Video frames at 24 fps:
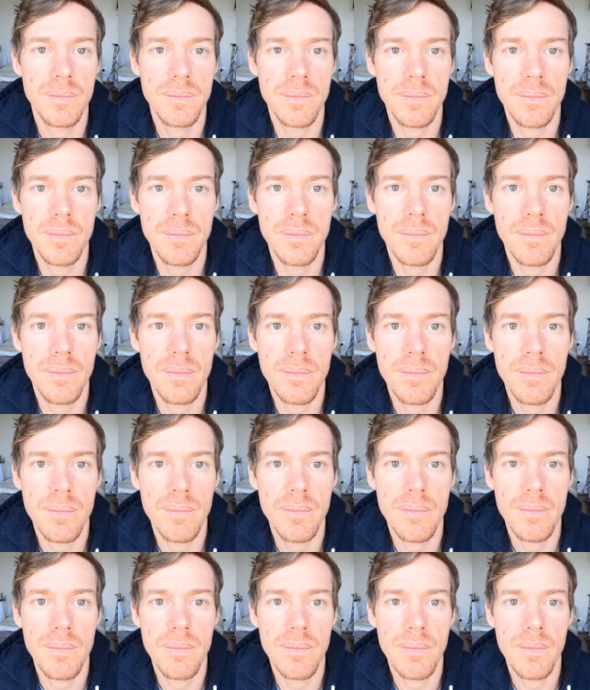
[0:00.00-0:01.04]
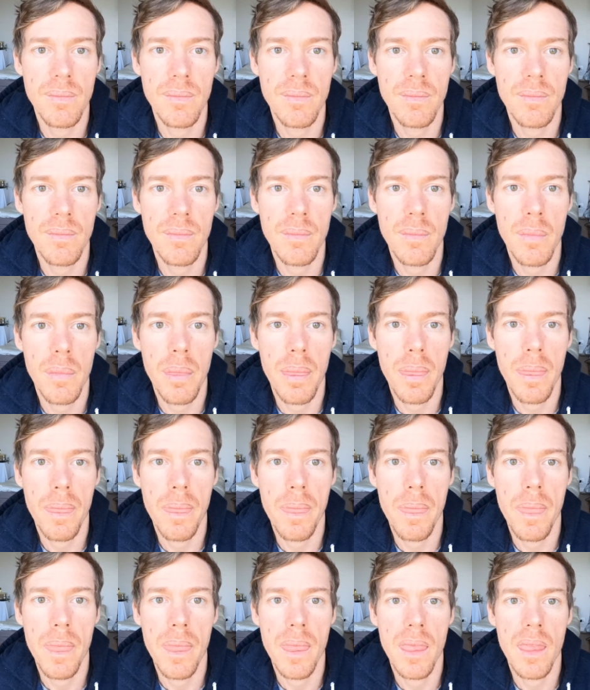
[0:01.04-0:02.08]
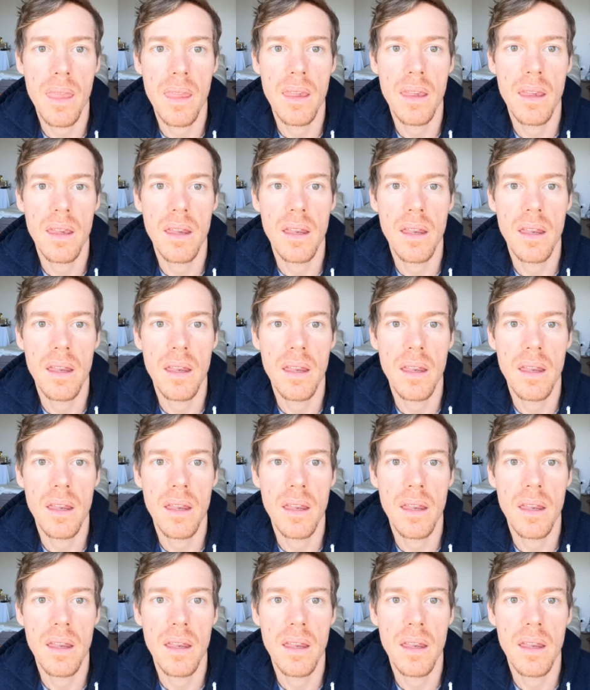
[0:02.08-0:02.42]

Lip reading: (silence)